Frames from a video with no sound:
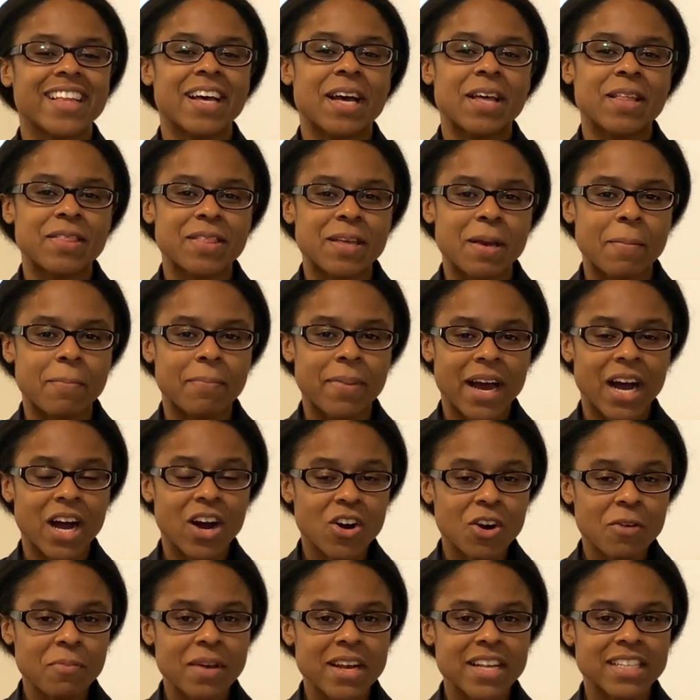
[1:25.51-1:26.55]
the
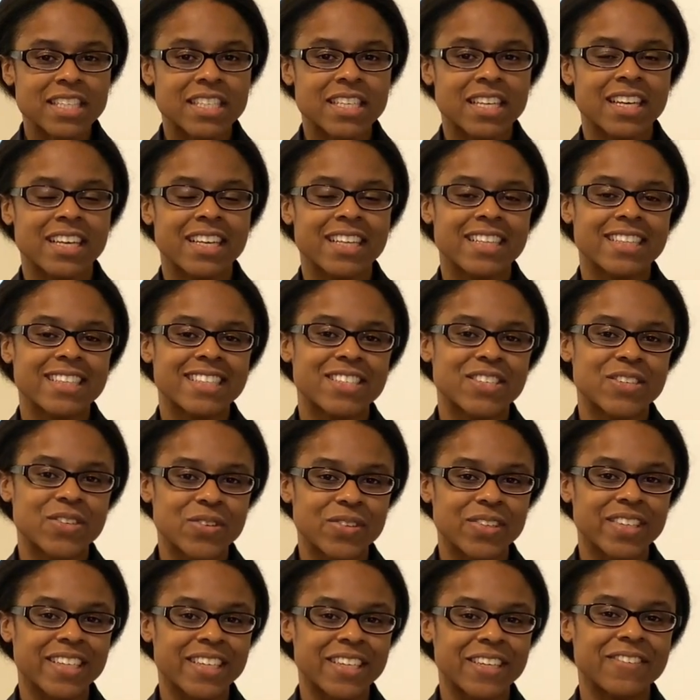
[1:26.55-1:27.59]
empowerment to
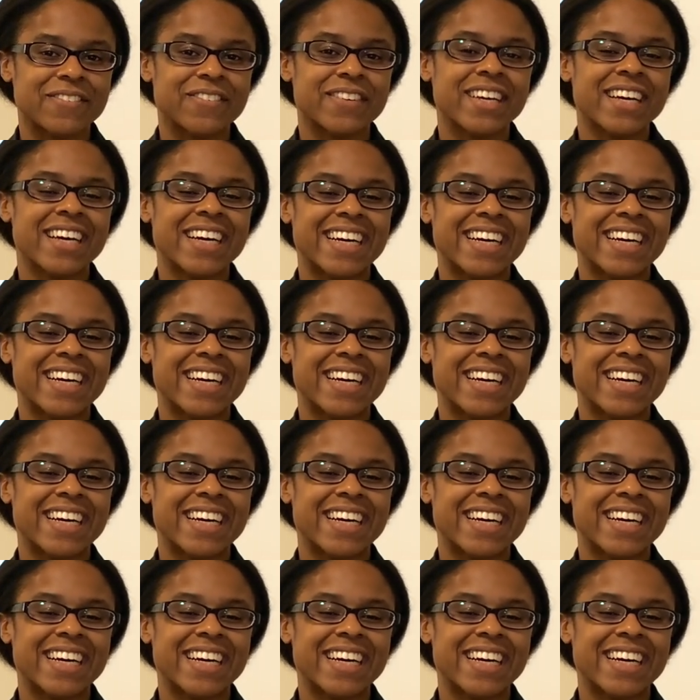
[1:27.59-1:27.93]
live